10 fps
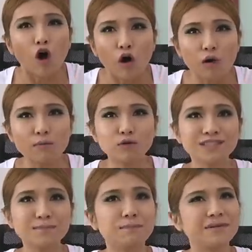
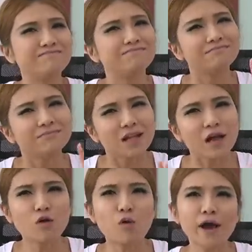almost but
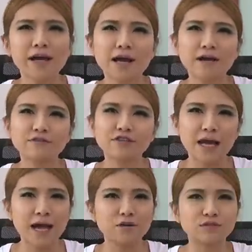not quite cover the
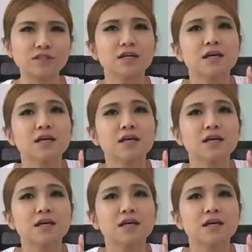house.